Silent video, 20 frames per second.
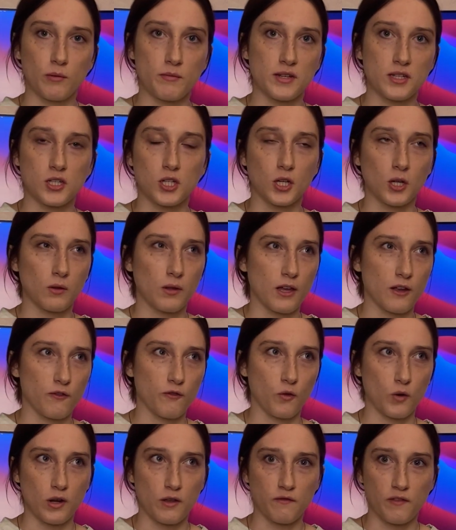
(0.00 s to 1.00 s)
It took like
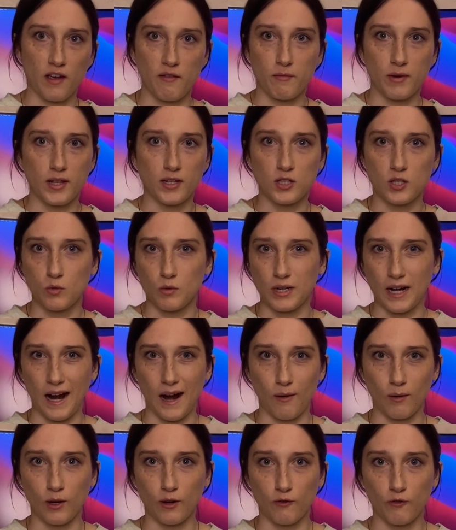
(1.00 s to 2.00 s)
45 minutes to an
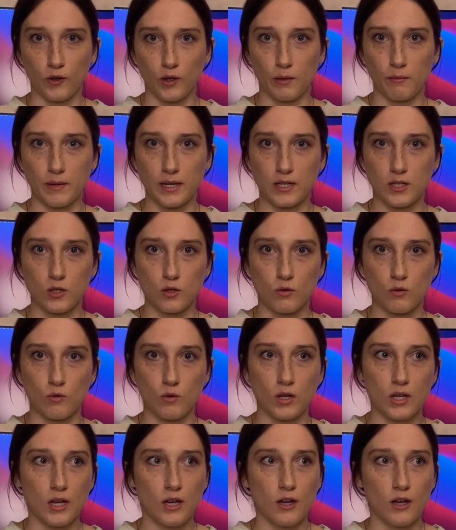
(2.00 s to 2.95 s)
hour for me to